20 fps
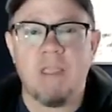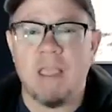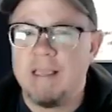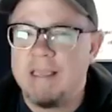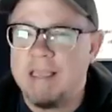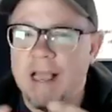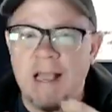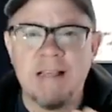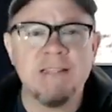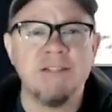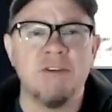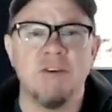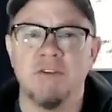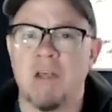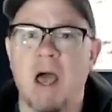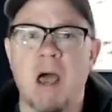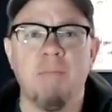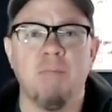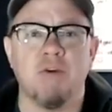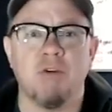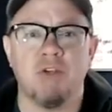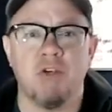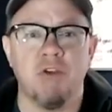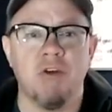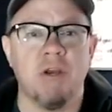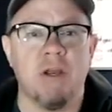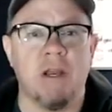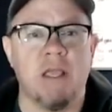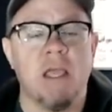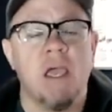Guys, there's
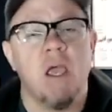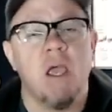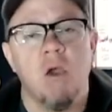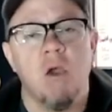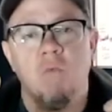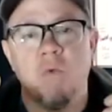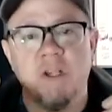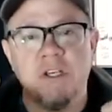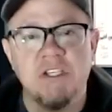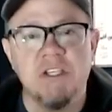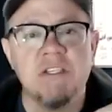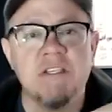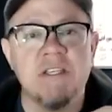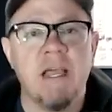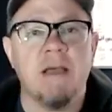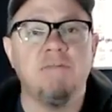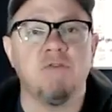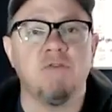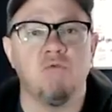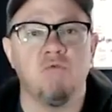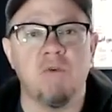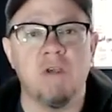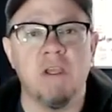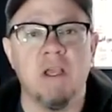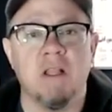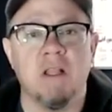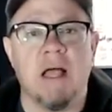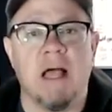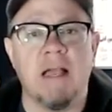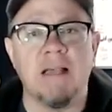opportunity. We just have to
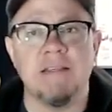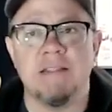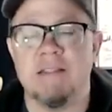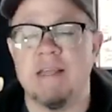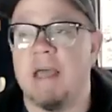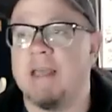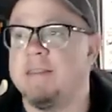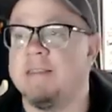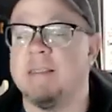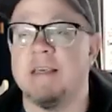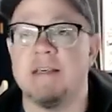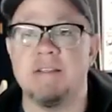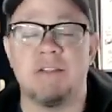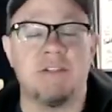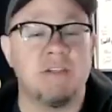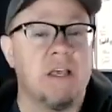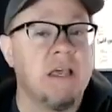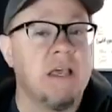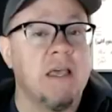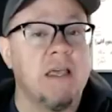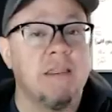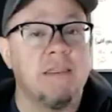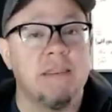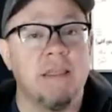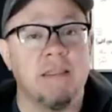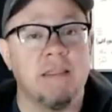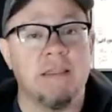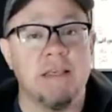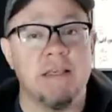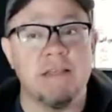realize that this
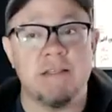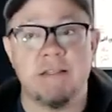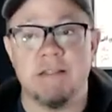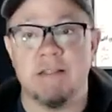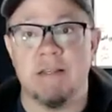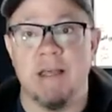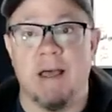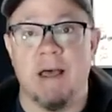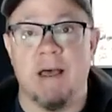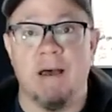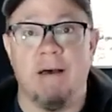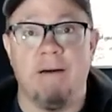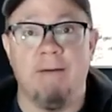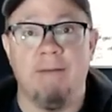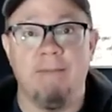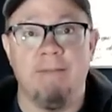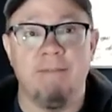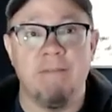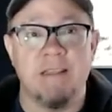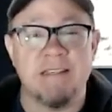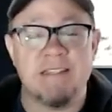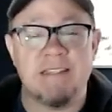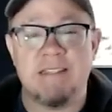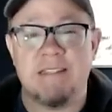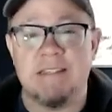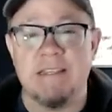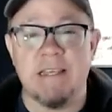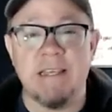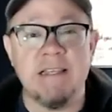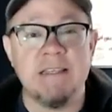that this uh, this
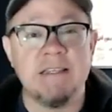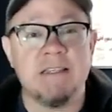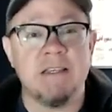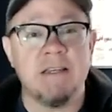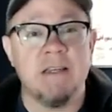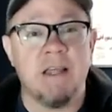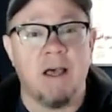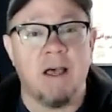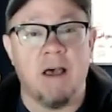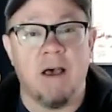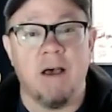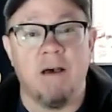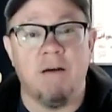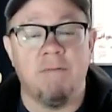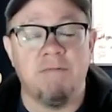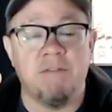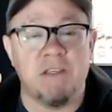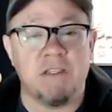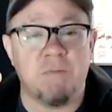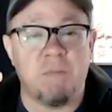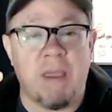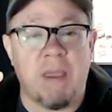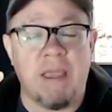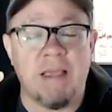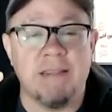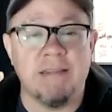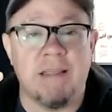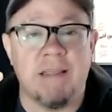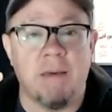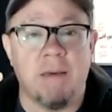season of this
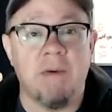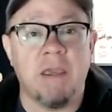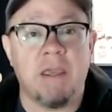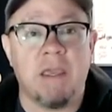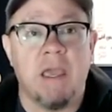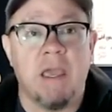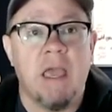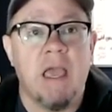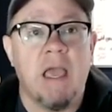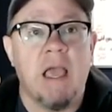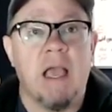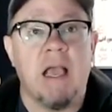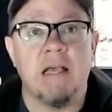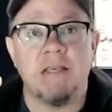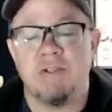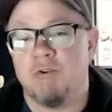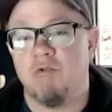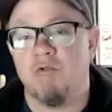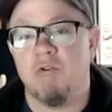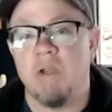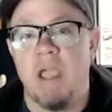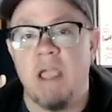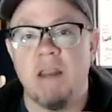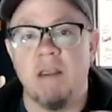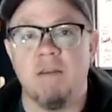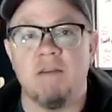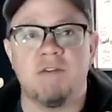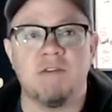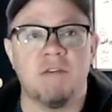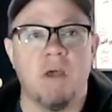pandemic has
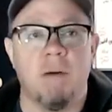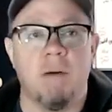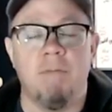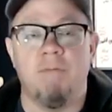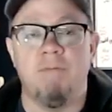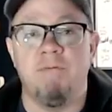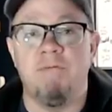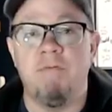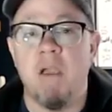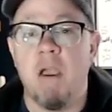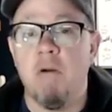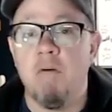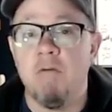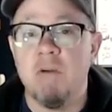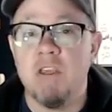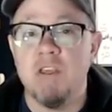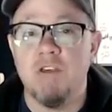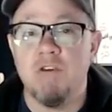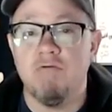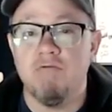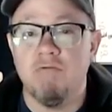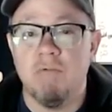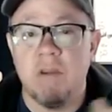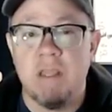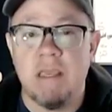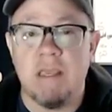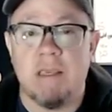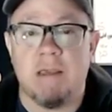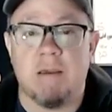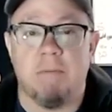created some very
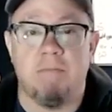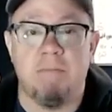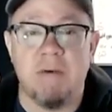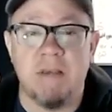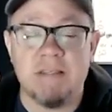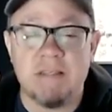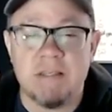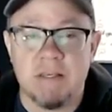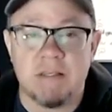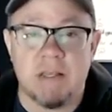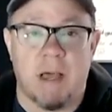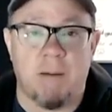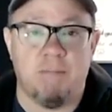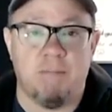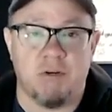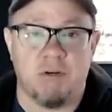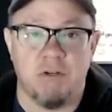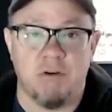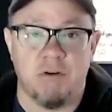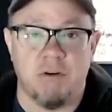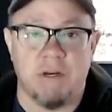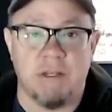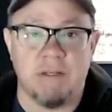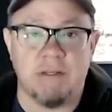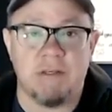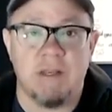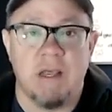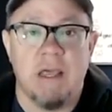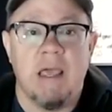unique business opportunities.